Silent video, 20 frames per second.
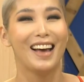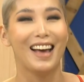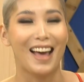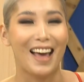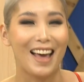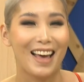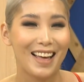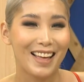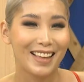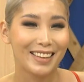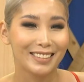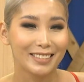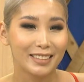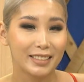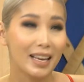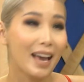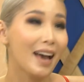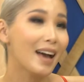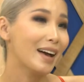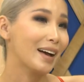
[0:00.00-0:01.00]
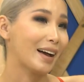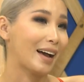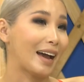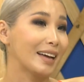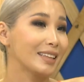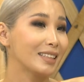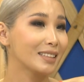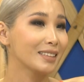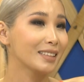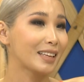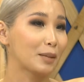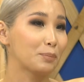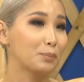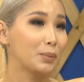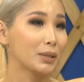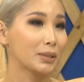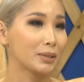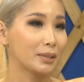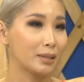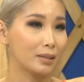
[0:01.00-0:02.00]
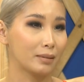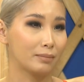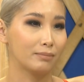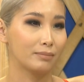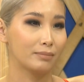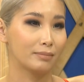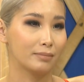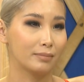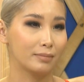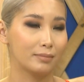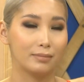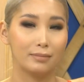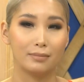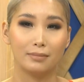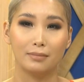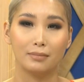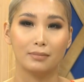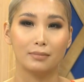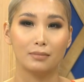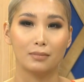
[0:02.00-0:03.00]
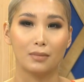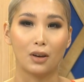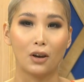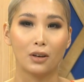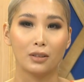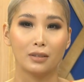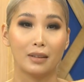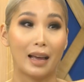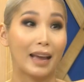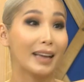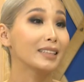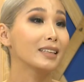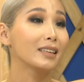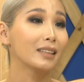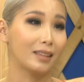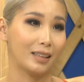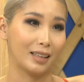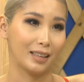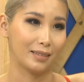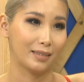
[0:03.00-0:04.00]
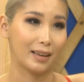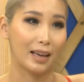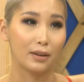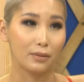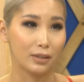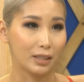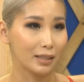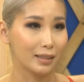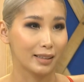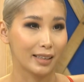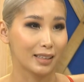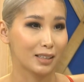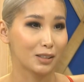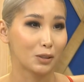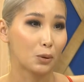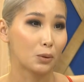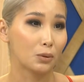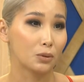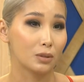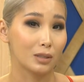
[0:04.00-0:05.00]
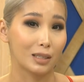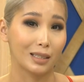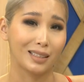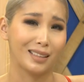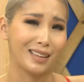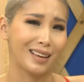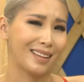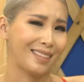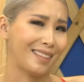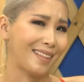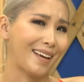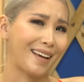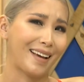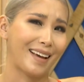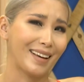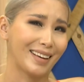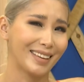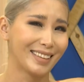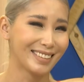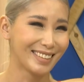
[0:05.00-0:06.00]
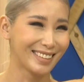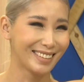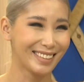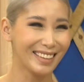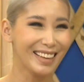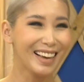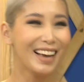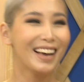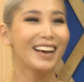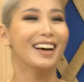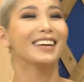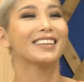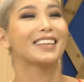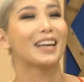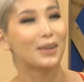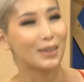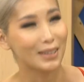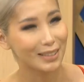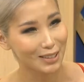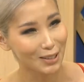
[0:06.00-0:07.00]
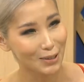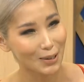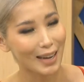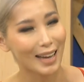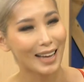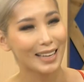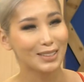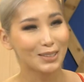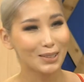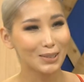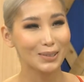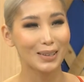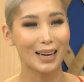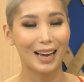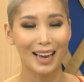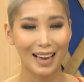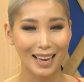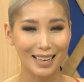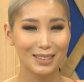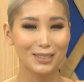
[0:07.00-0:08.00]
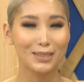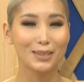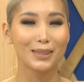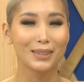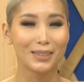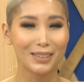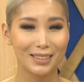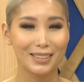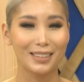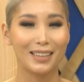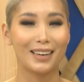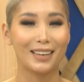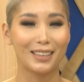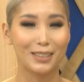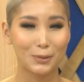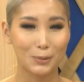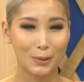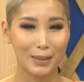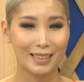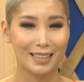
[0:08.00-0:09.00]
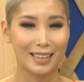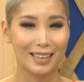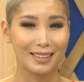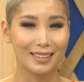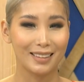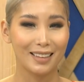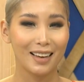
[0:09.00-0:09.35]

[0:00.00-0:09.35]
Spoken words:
And yeah, I didn't get booked on anything ever. Like no one was like, yeah, nah. Yeah, and so I had to learn the hard way that